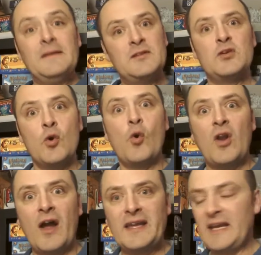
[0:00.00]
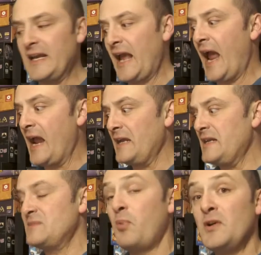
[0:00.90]
to your liking and
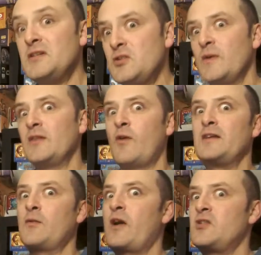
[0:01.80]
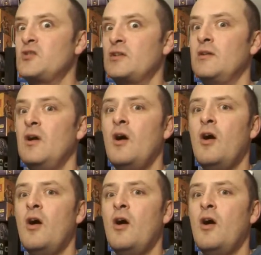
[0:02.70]
it's pointed you in the right direction